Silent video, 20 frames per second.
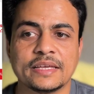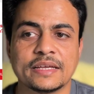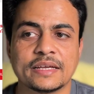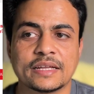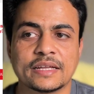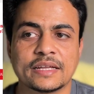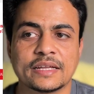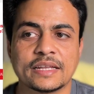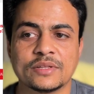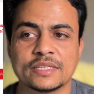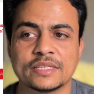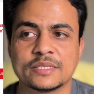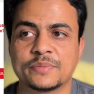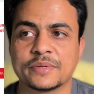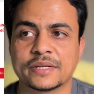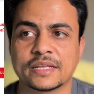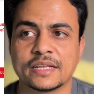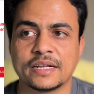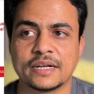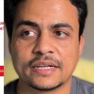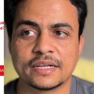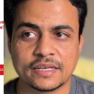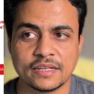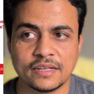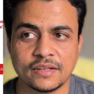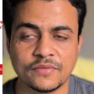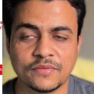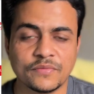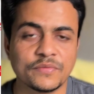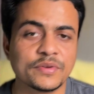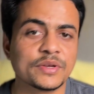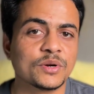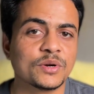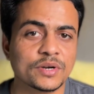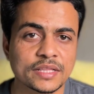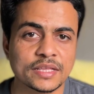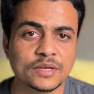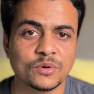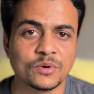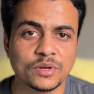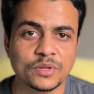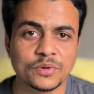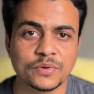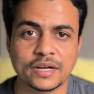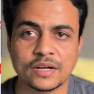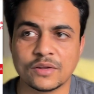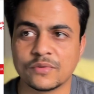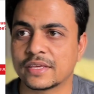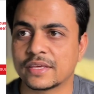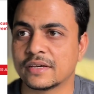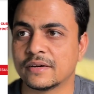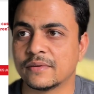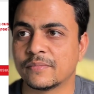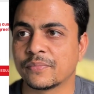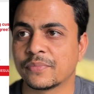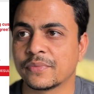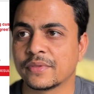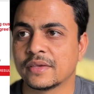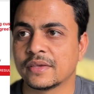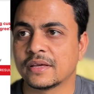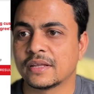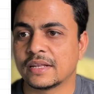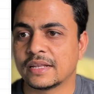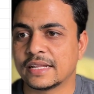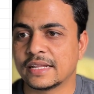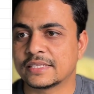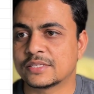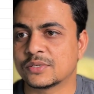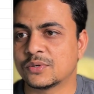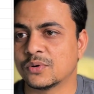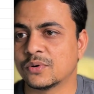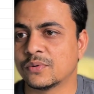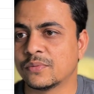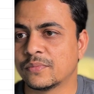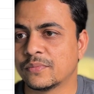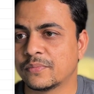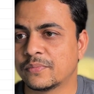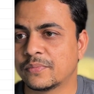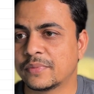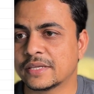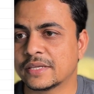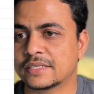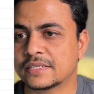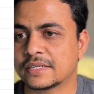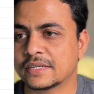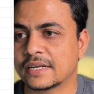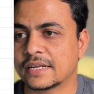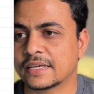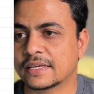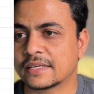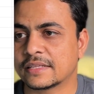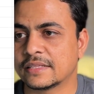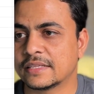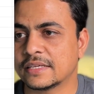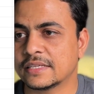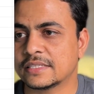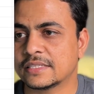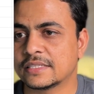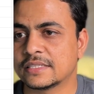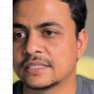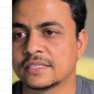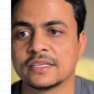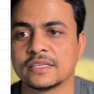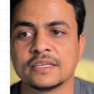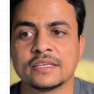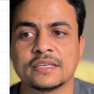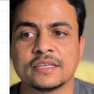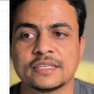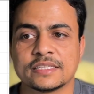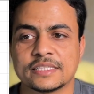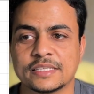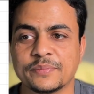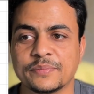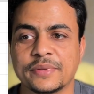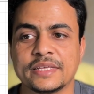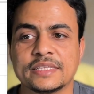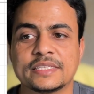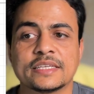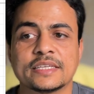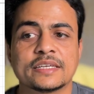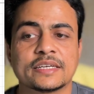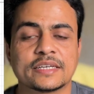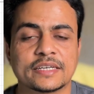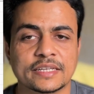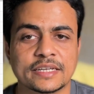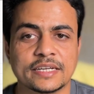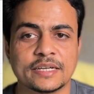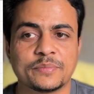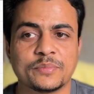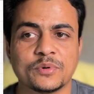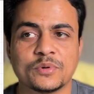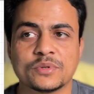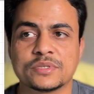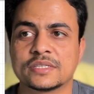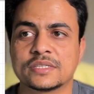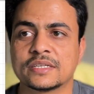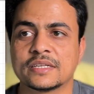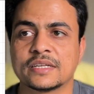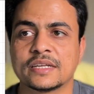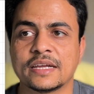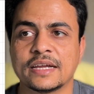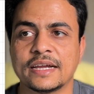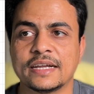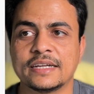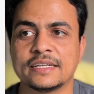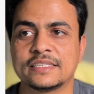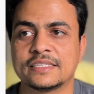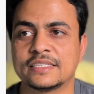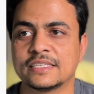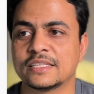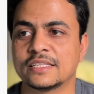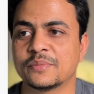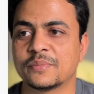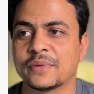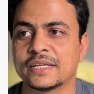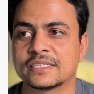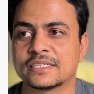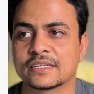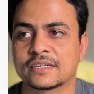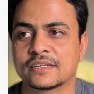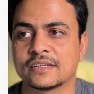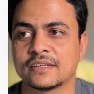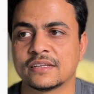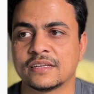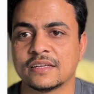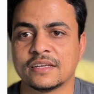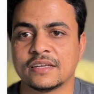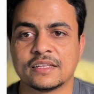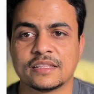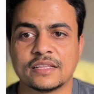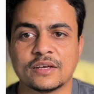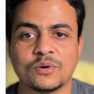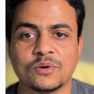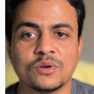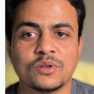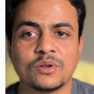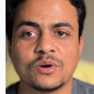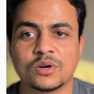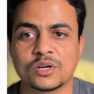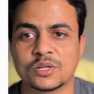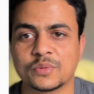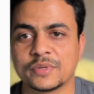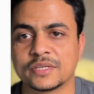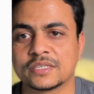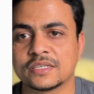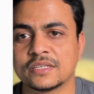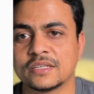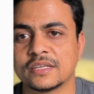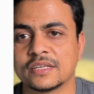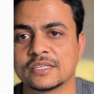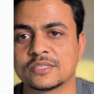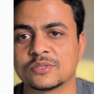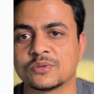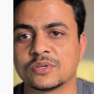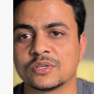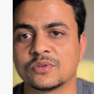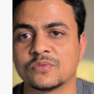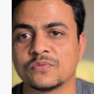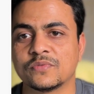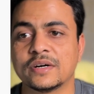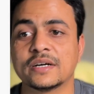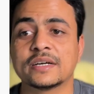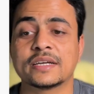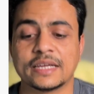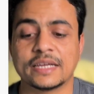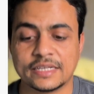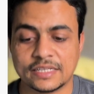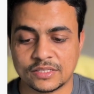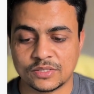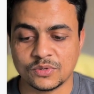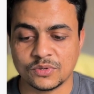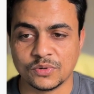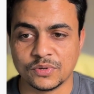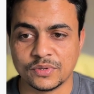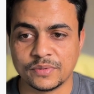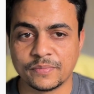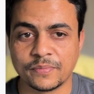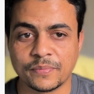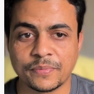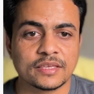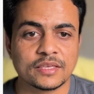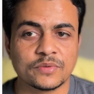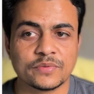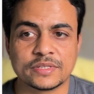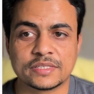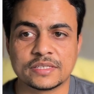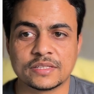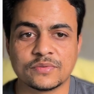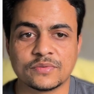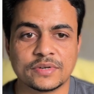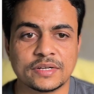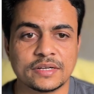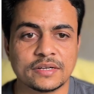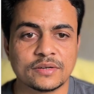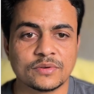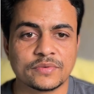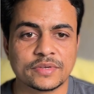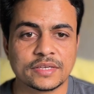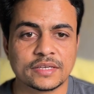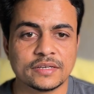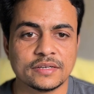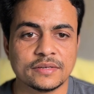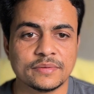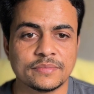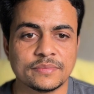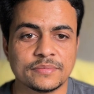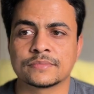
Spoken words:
click on this particular article. We got the whole URL over here. Let's go paste it like this. Simply say create post and see the magic. The whole automation is going to work at its own. You will see the wonder over here.